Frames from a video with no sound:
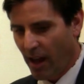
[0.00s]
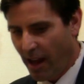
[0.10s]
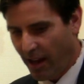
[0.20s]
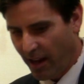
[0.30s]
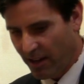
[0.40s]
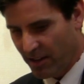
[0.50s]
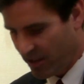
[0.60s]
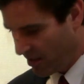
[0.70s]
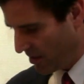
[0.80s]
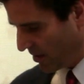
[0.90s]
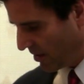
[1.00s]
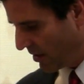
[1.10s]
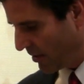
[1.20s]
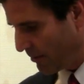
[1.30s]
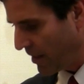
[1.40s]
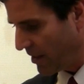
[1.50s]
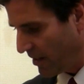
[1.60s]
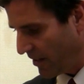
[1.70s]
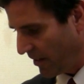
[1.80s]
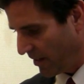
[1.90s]
But
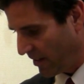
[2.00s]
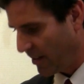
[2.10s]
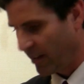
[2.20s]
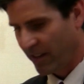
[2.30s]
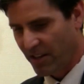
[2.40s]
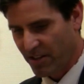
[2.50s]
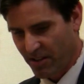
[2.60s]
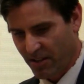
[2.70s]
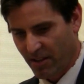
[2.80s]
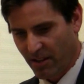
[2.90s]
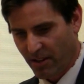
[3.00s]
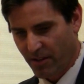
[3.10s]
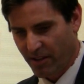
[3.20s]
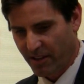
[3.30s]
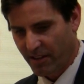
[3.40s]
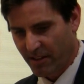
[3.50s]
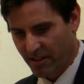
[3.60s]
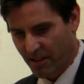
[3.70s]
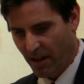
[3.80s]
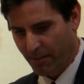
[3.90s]
in case you think that
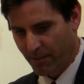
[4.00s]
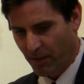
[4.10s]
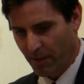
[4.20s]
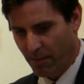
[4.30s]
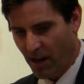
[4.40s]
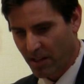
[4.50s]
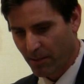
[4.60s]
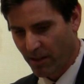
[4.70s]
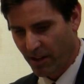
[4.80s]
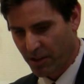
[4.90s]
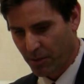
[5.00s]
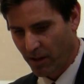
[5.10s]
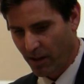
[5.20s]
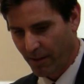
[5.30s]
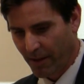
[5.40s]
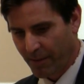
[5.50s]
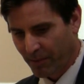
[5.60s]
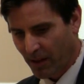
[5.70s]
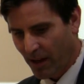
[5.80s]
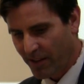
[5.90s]
it's not really possible elsewhere,
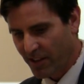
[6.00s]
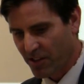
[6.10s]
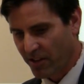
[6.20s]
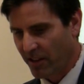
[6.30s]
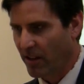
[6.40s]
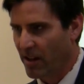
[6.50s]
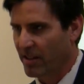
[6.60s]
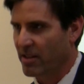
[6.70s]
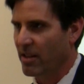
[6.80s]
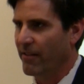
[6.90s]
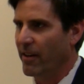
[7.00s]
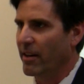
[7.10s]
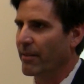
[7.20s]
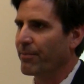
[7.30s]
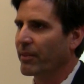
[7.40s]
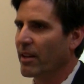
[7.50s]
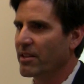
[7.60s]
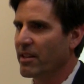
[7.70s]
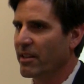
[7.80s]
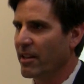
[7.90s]
I mean, these are the lungs of a
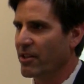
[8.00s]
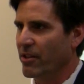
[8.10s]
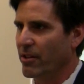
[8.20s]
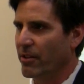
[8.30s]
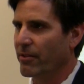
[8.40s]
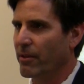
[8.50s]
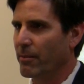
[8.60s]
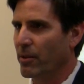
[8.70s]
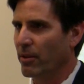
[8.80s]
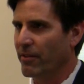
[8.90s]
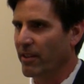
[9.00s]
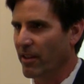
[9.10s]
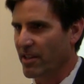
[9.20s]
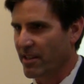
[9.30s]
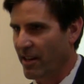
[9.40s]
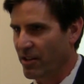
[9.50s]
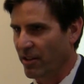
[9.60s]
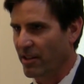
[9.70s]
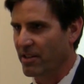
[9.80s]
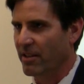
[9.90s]
teenager who lived in Los
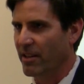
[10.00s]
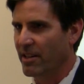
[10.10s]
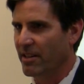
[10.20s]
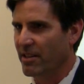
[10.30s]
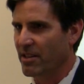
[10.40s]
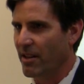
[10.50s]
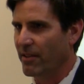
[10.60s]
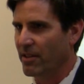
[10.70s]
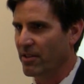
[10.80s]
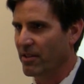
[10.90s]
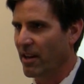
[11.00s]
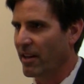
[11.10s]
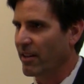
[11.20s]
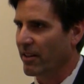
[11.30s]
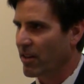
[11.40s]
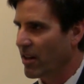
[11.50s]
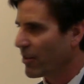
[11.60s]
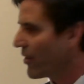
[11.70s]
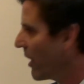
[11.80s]
Angeles in the 1970s who died in a car